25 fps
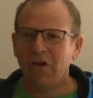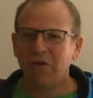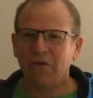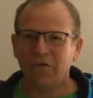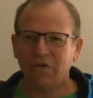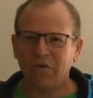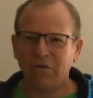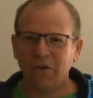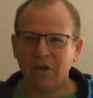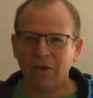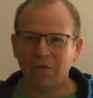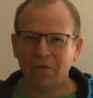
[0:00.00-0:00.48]

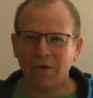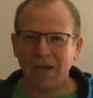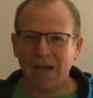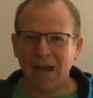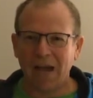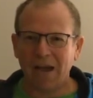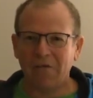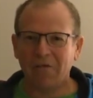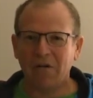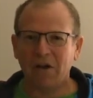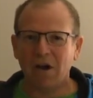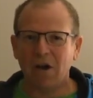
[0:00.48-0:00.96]
just like we
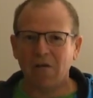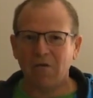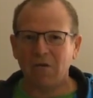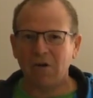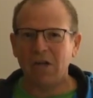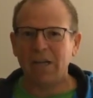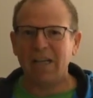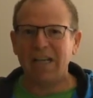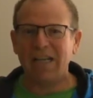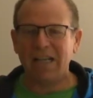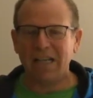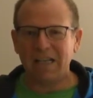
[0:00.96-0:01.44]
have
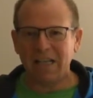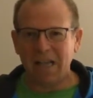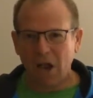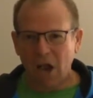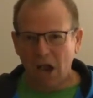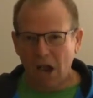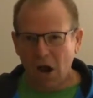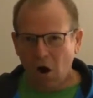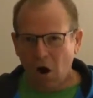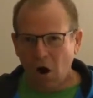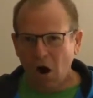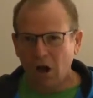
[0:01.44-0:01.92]
covered
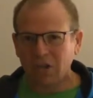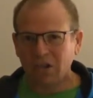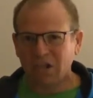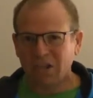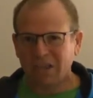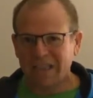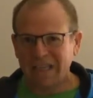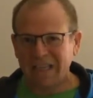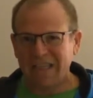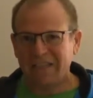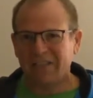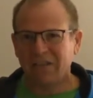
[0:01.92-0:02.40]
all
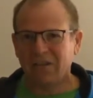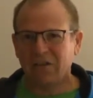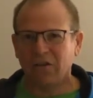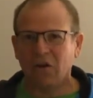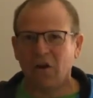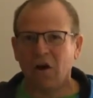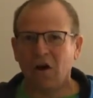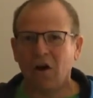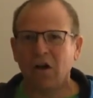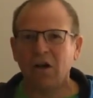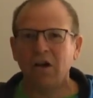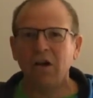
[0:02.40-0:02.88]
season
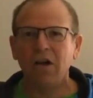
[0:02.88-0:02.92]
long.